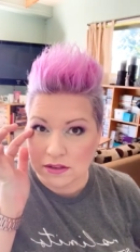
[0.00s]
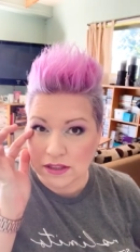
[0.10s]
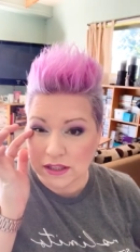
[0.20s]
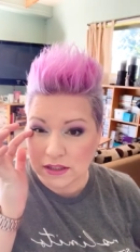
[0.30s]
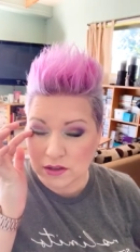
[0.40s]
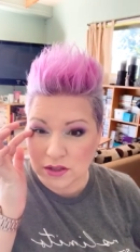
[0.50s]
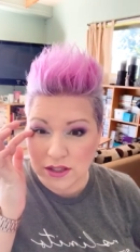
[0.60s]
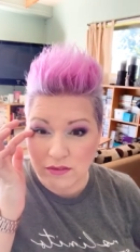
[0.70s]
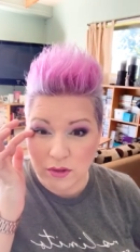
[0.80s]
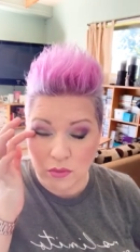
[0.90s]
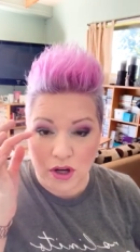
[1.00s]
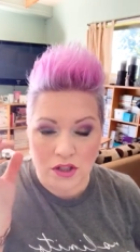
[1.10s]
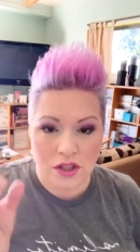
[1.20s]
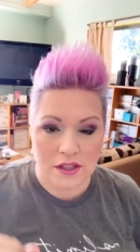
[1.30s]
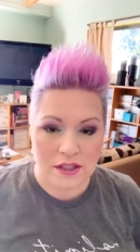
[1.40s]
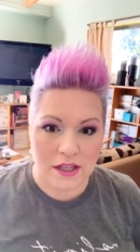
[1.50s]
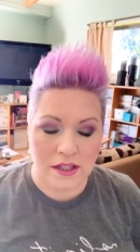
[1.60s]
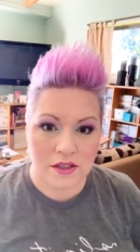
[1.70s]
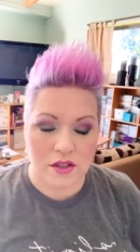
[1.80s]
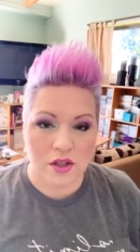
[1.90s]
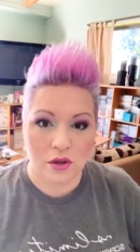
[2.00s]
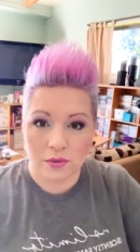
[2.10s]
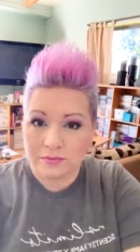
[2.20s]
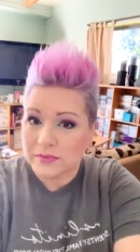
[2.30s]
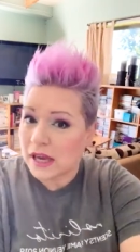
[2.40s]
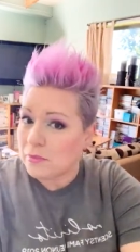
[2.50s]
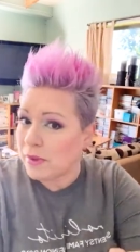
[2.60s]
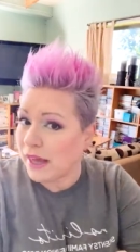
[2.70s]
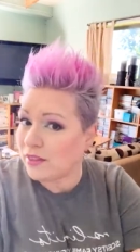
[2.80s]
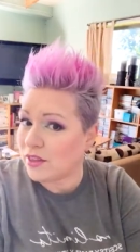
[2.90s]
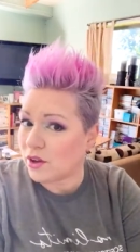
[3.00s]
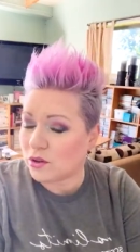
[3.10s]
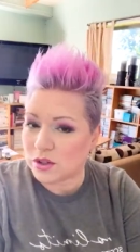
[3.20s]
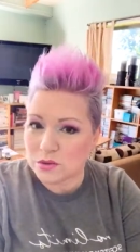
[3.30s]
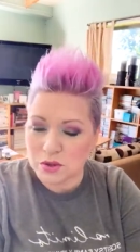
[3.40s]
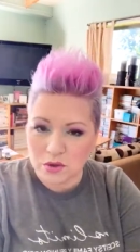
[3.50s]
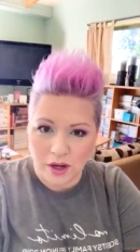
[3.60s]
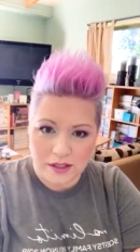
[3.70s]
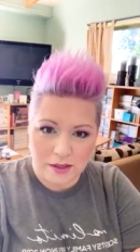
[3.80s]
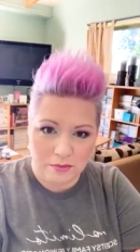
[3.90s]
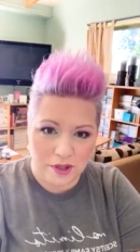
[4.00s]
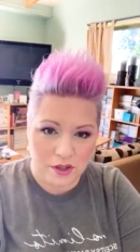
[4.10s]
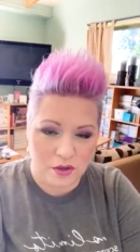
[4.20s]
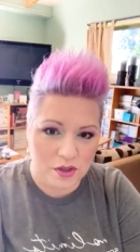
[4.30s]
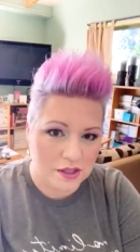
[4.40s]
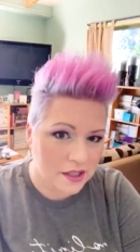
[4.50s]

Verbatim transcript: six or seven washings in. So not bad though, because we tried something new this